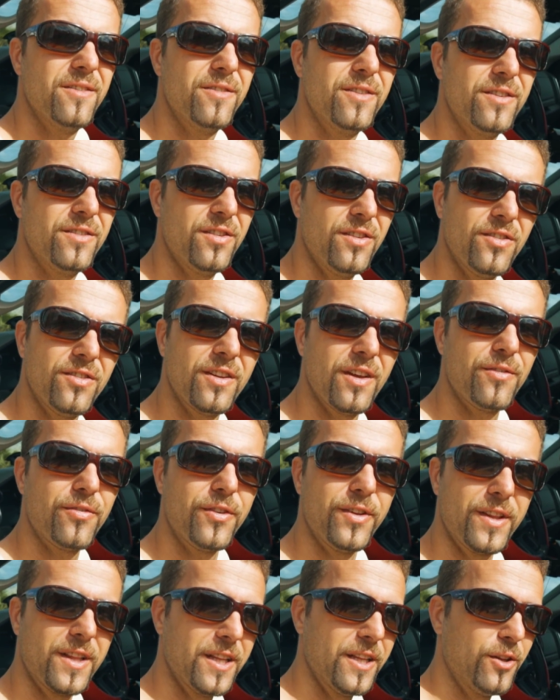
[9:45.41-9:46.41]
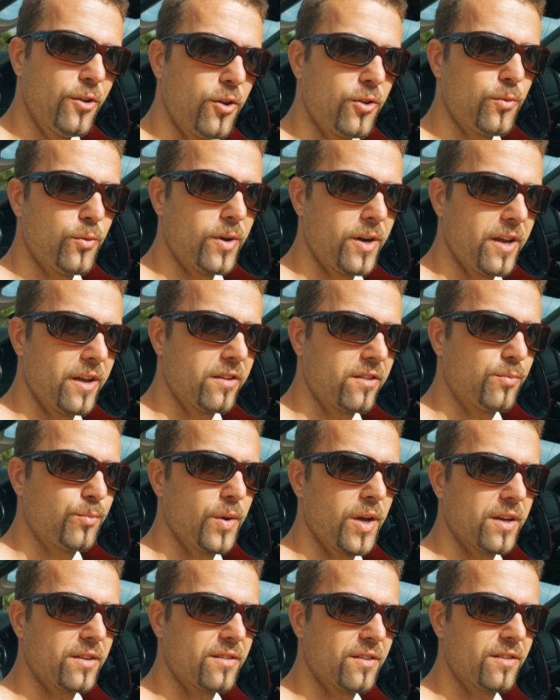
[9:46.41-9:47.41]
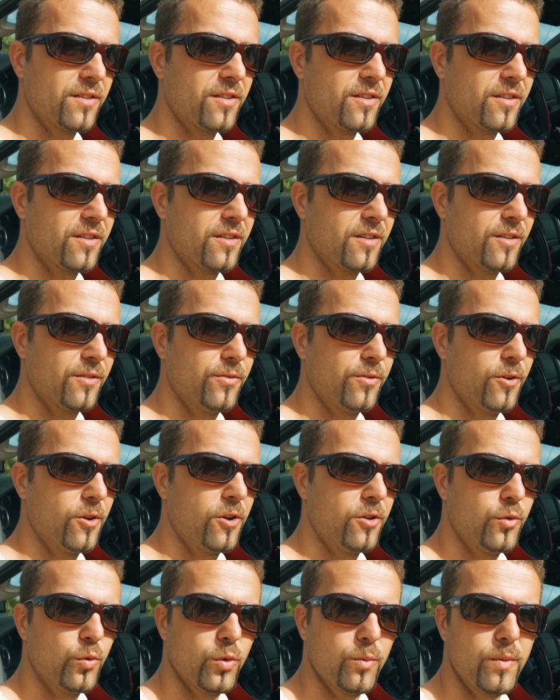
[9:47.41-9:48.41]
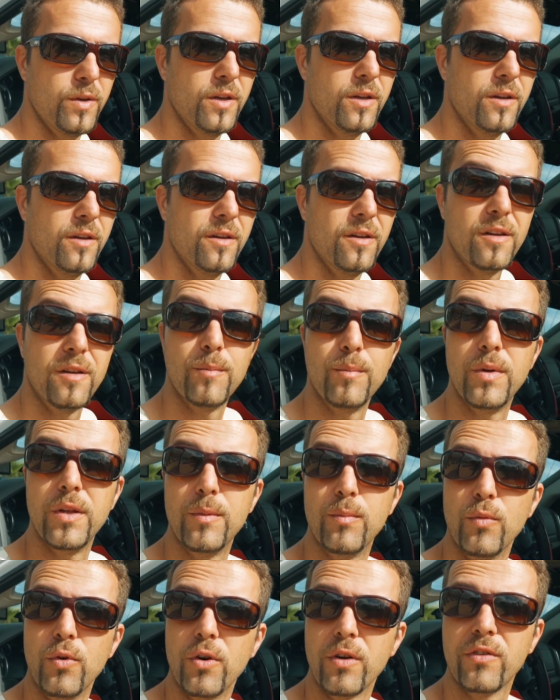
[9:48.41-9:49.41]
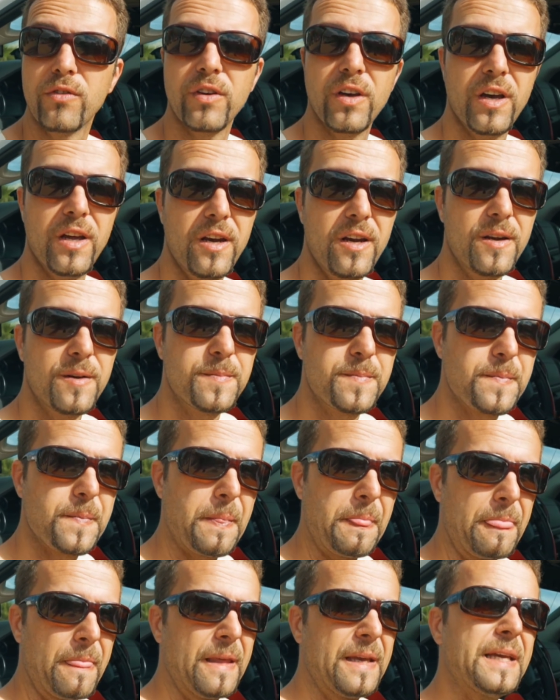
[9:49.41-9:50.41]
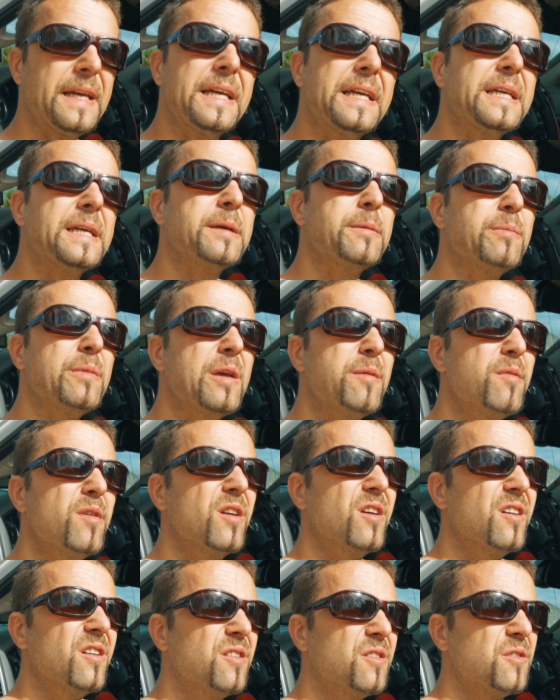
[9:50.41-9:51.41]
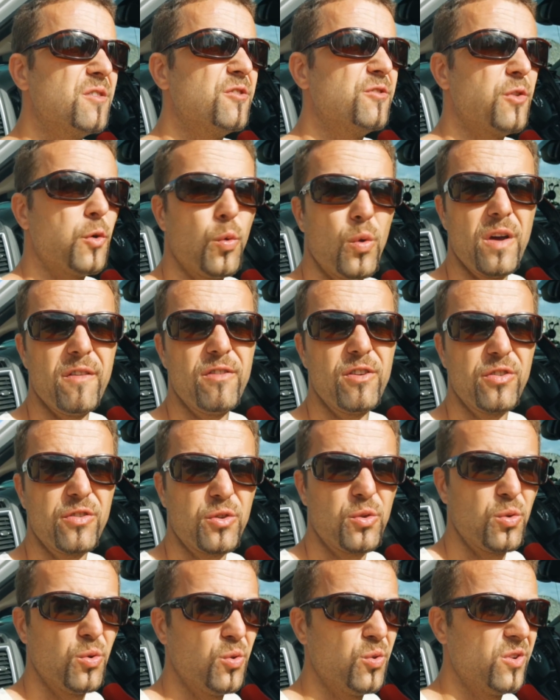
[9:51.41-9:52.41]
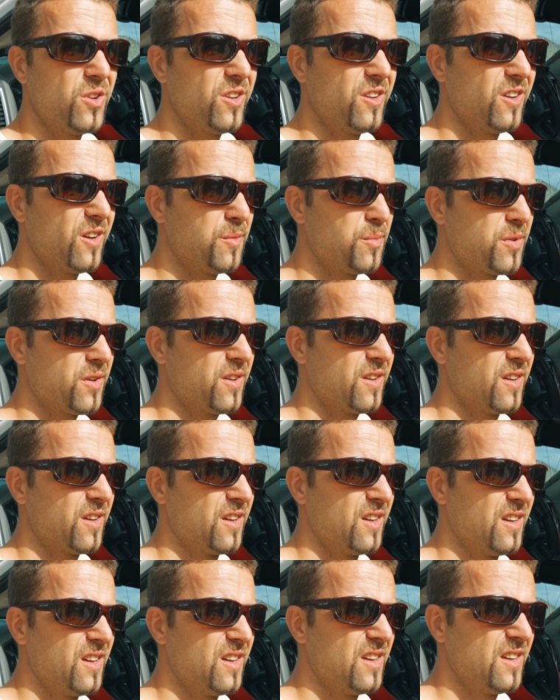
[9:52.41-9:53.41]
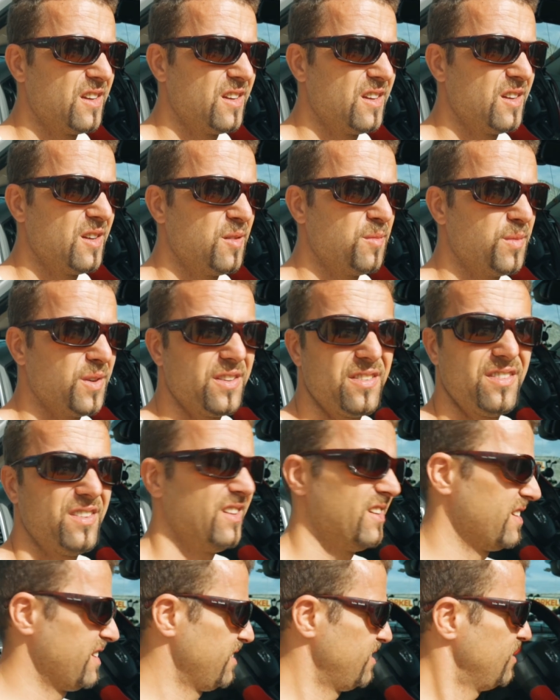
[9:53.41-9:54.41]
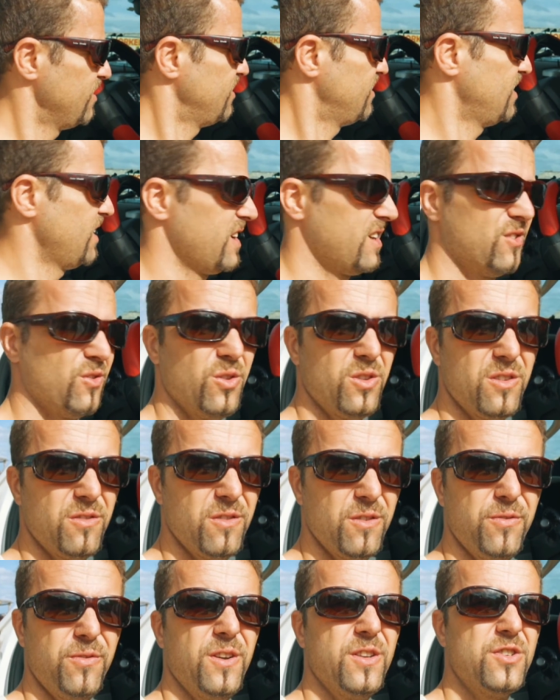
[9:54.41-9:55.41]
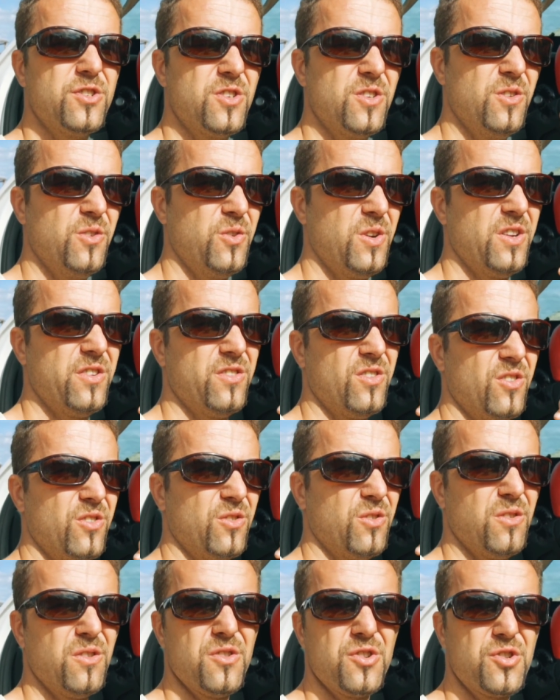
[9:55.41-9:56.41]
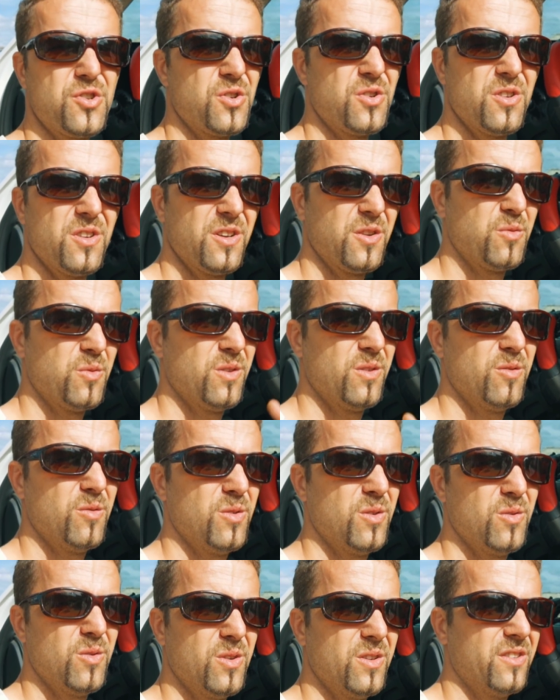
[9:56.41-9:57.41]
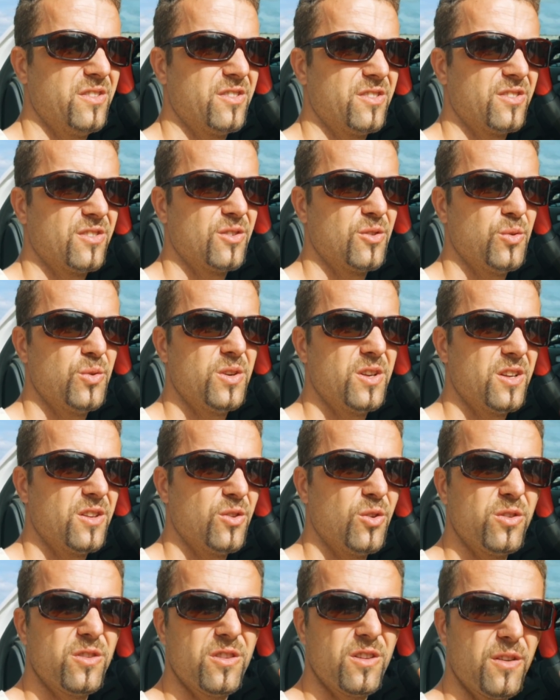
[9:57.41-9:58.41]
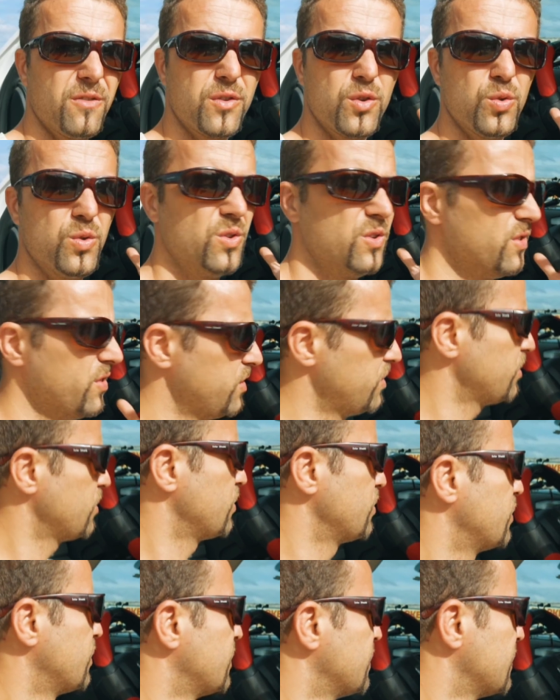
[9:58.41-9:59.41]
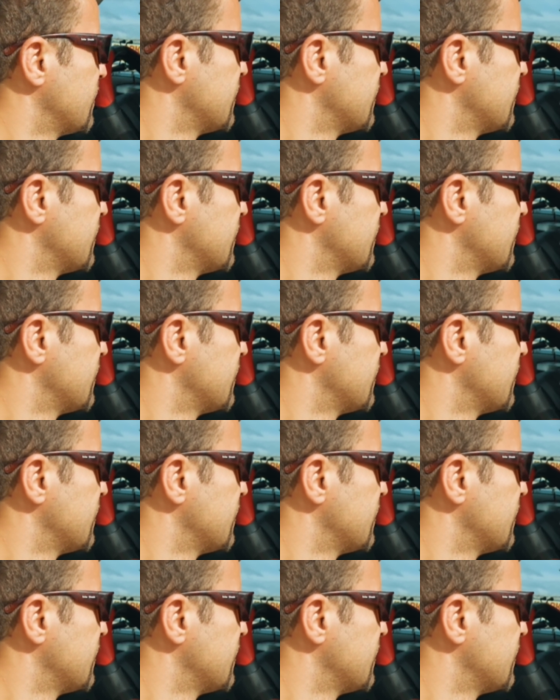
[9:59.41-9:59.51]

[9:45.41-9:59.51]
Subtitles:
This is definitely not what I expected. I thought it would be a bit more exciting. Maybe the weather screwed it up. But still, like, not even functional restaurants on the shore. Like, what's going on? Not enough tourists, or...